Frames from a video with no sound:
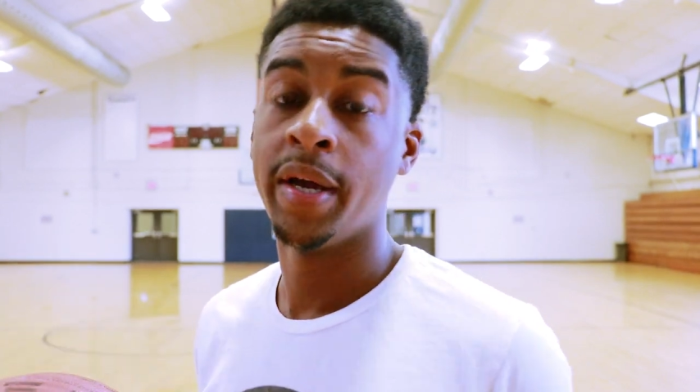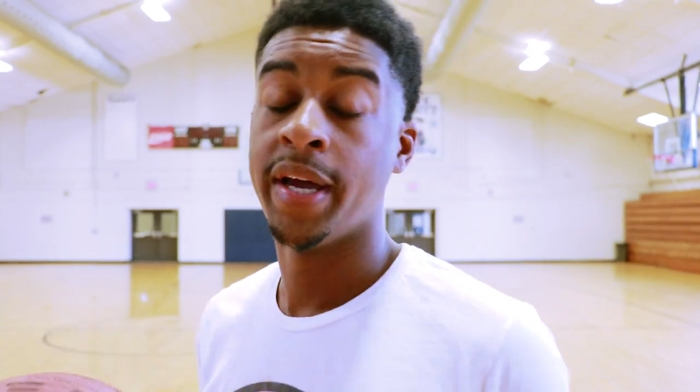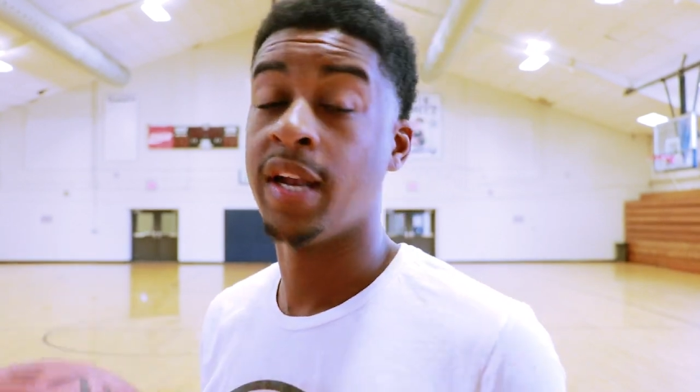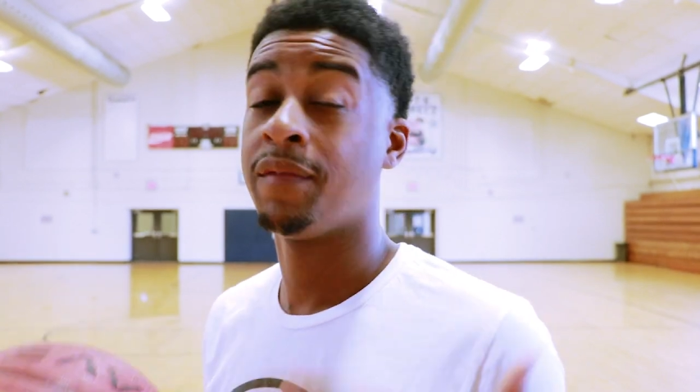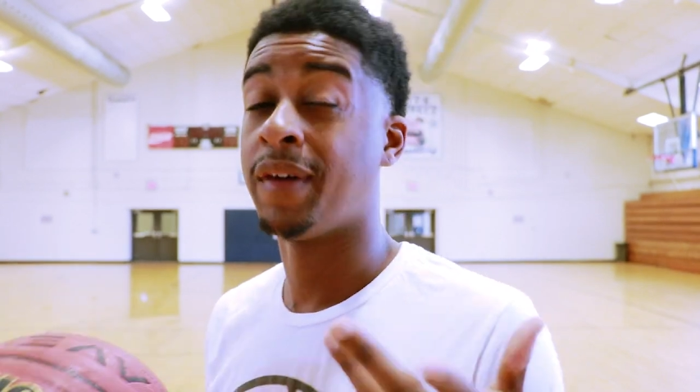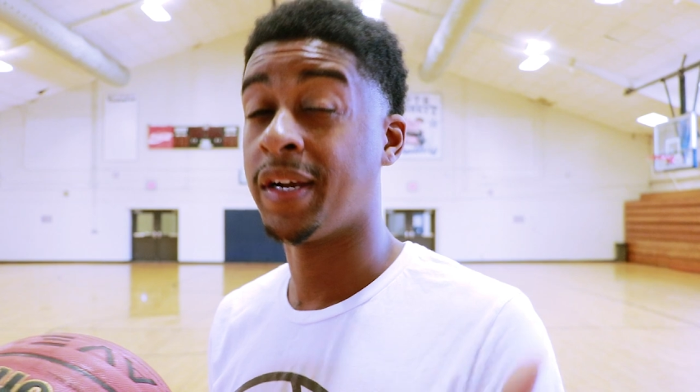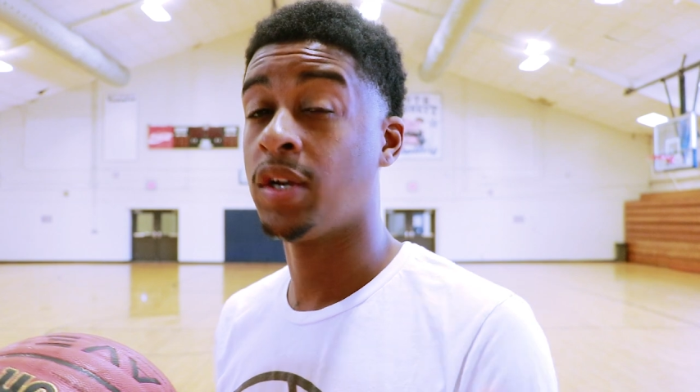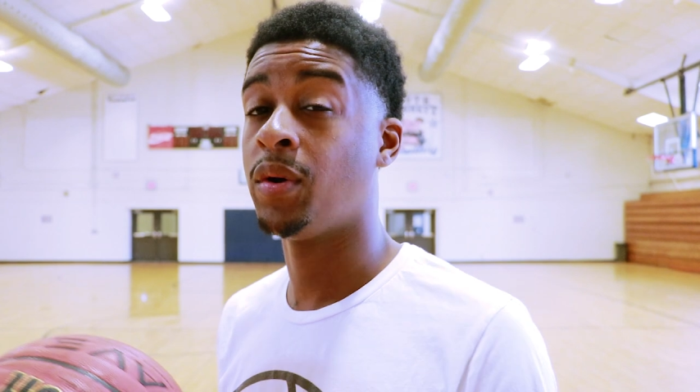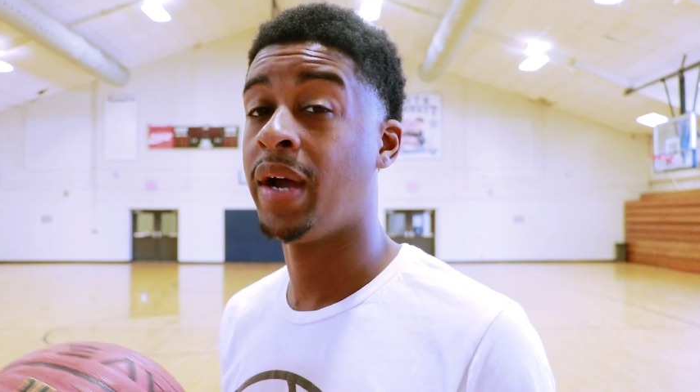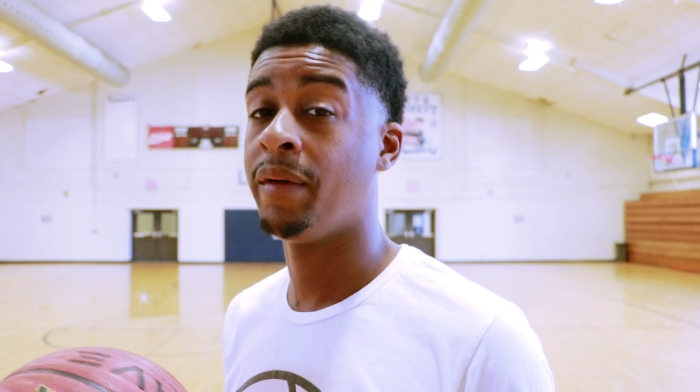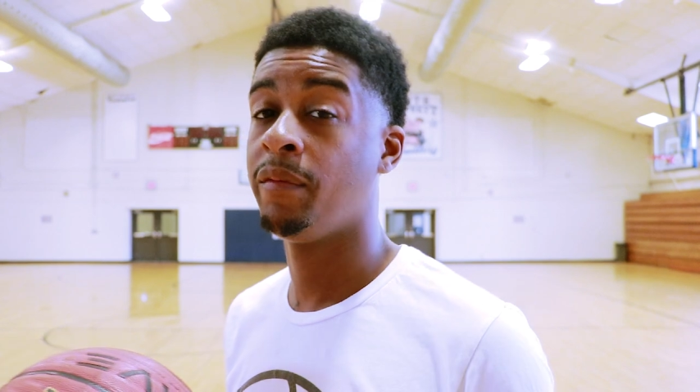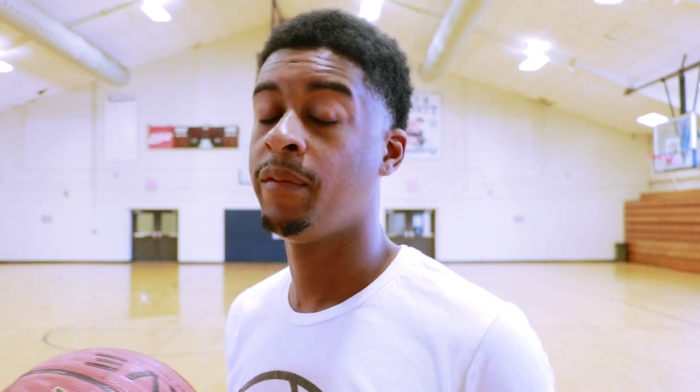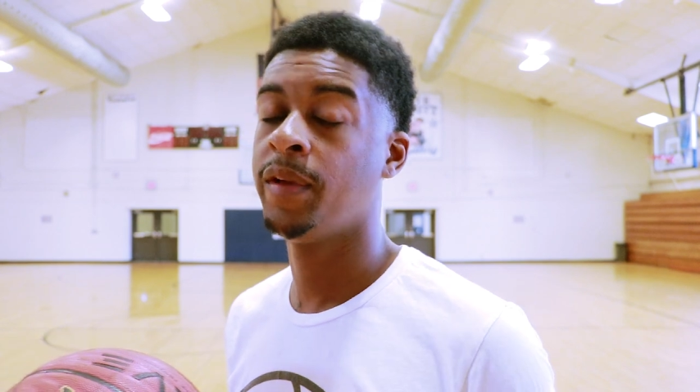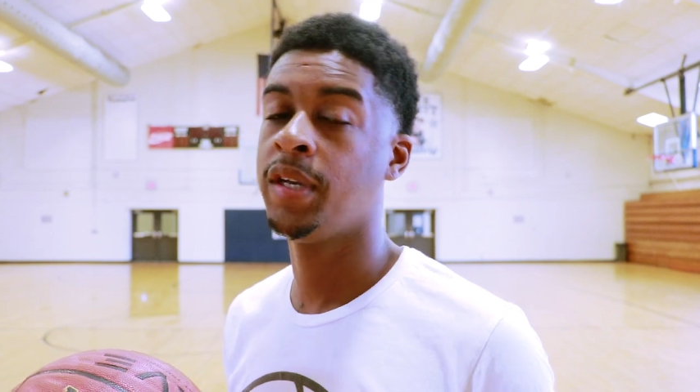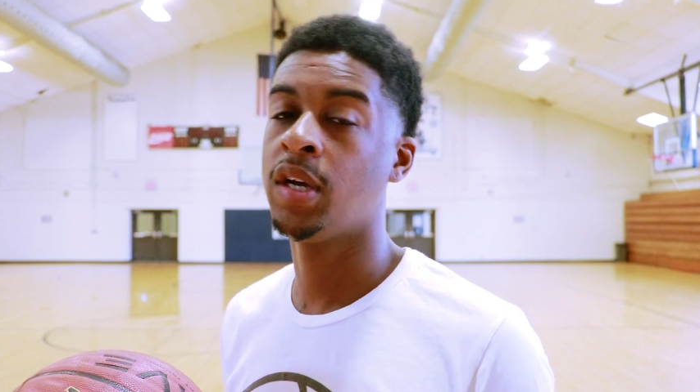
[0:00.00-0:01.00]
And if I don't
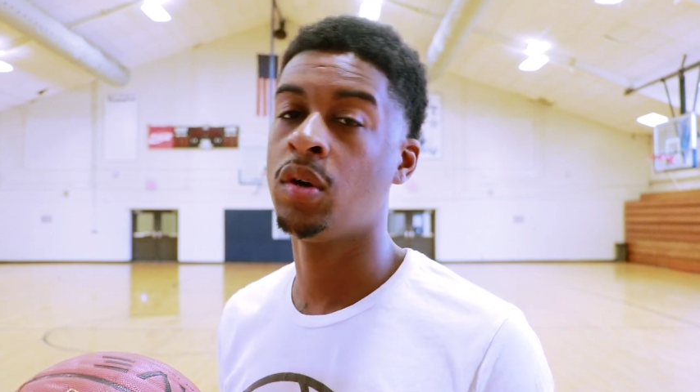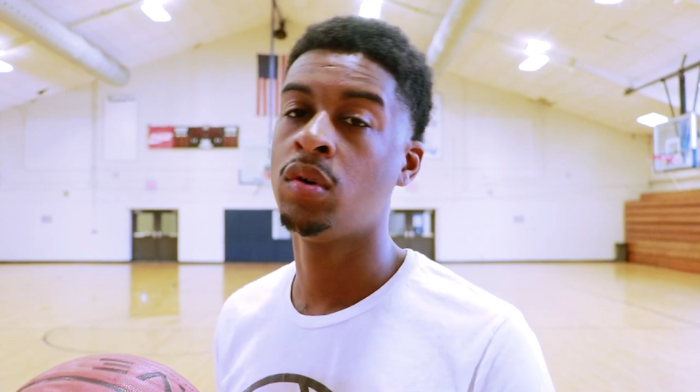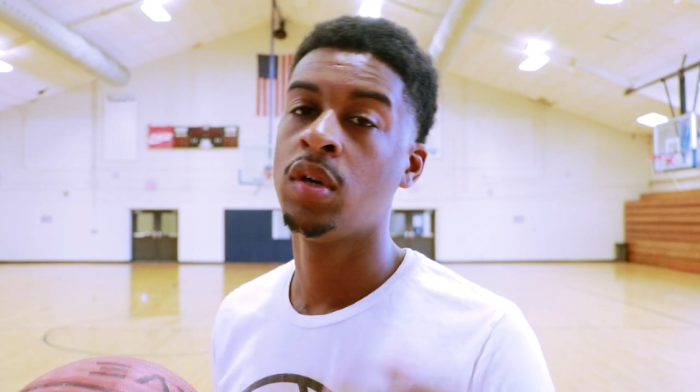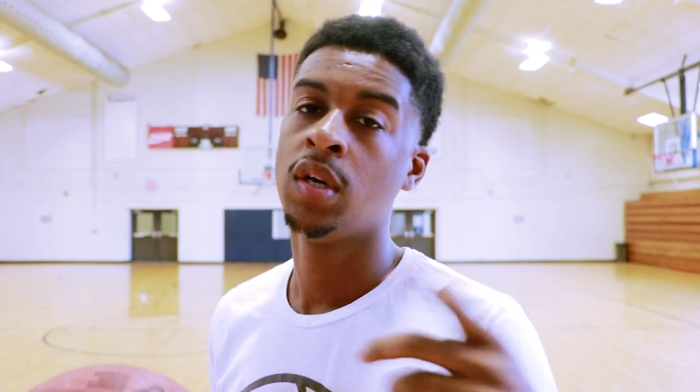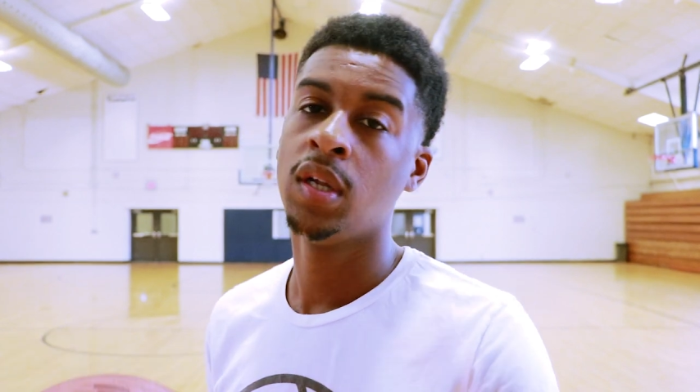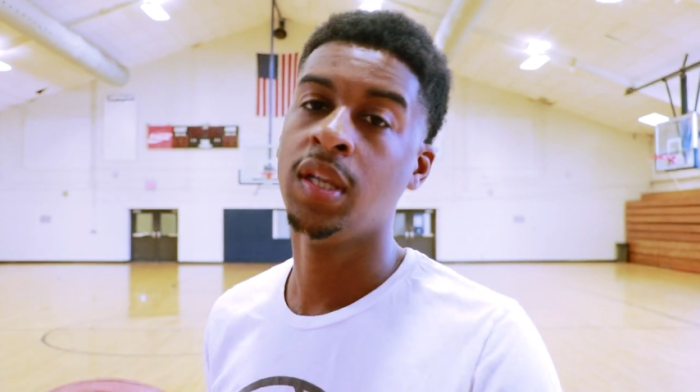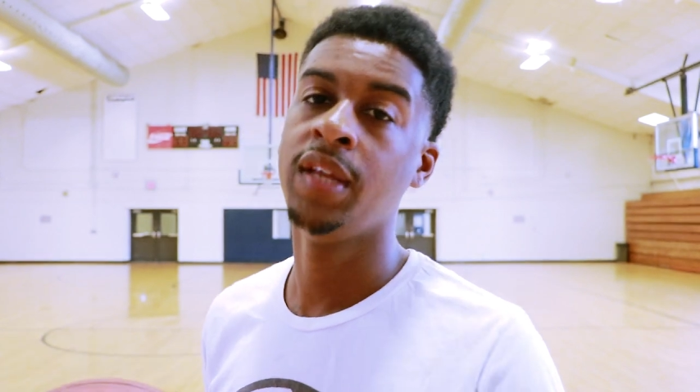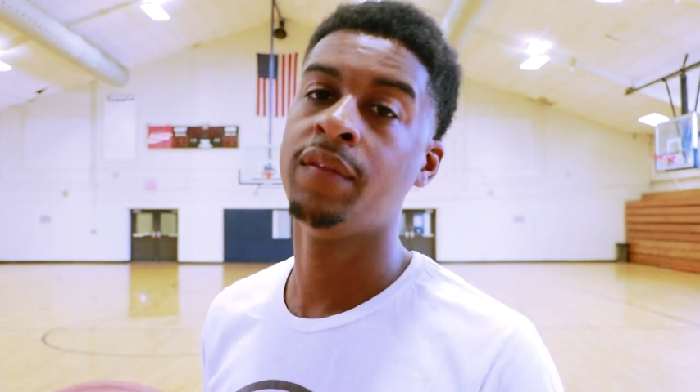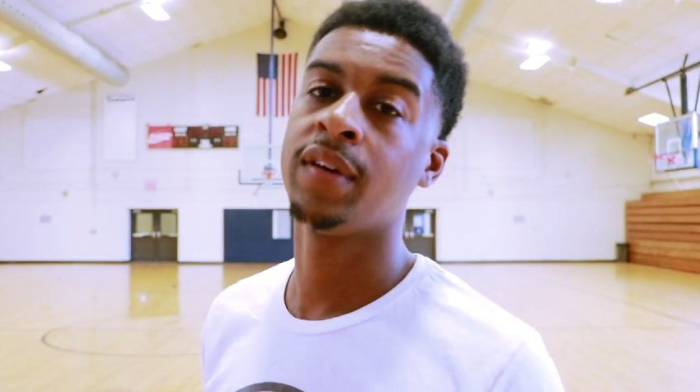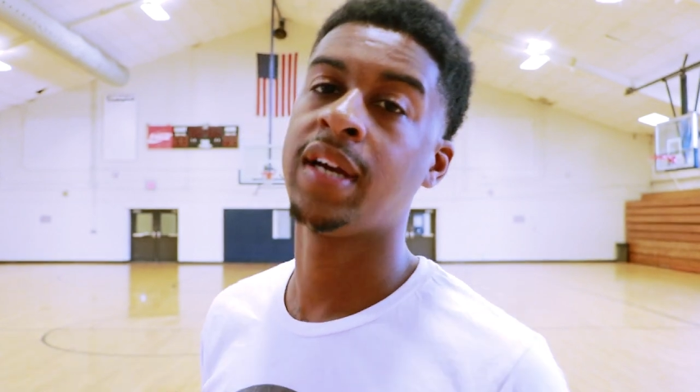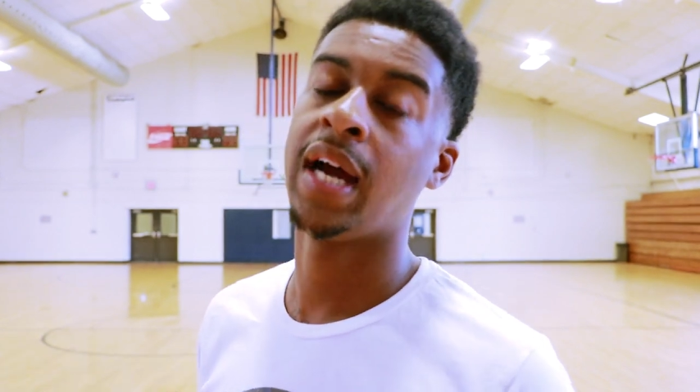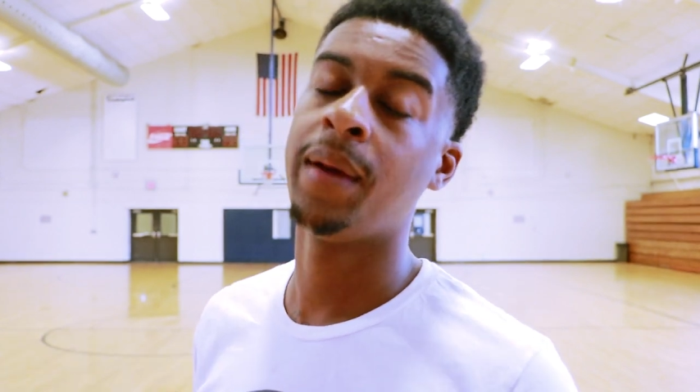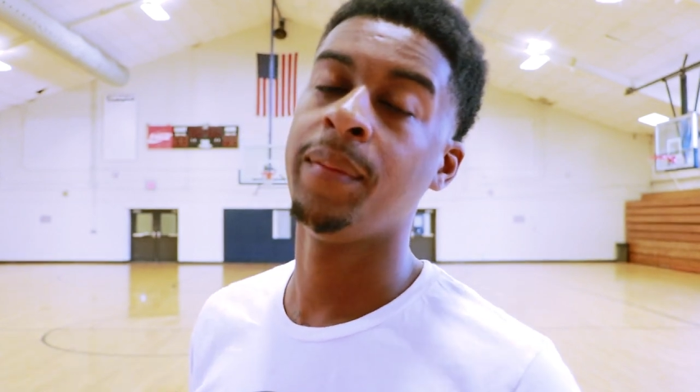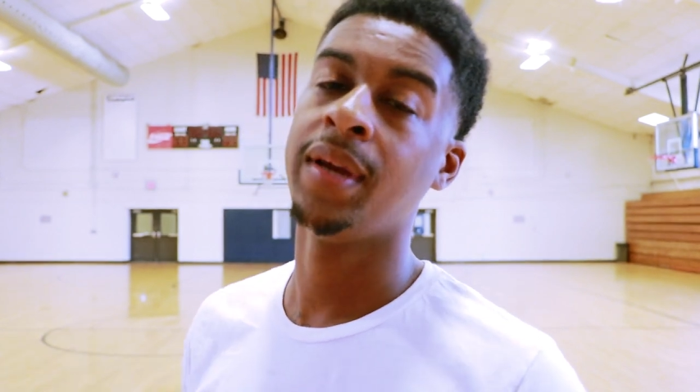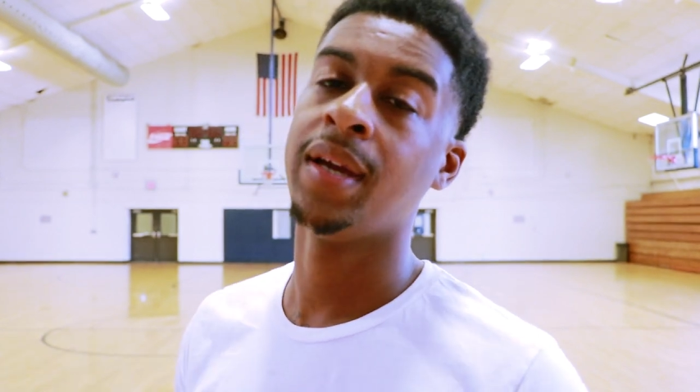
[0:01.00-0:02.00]
have a video, leave a
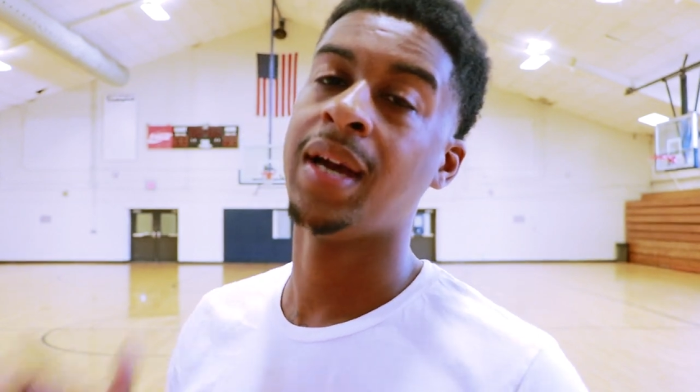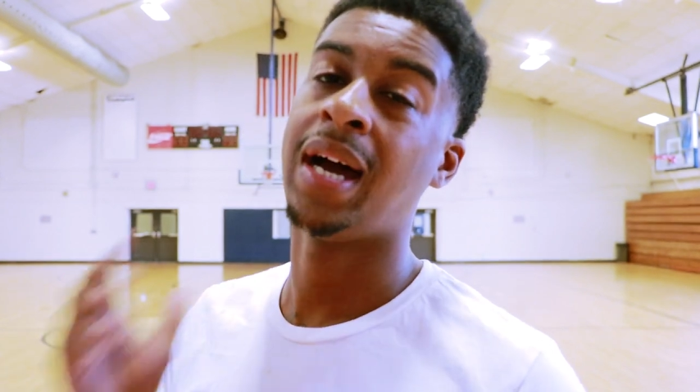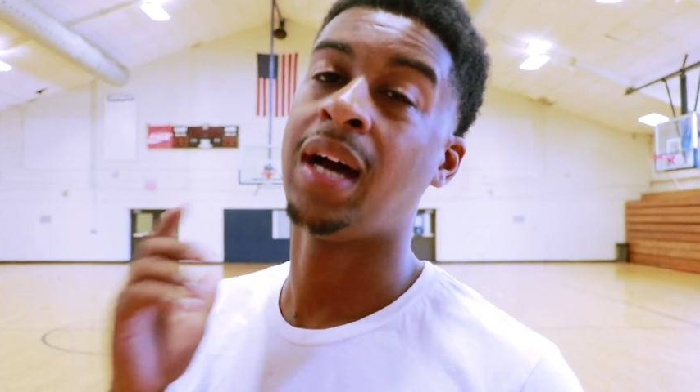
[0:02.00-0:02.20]
comment.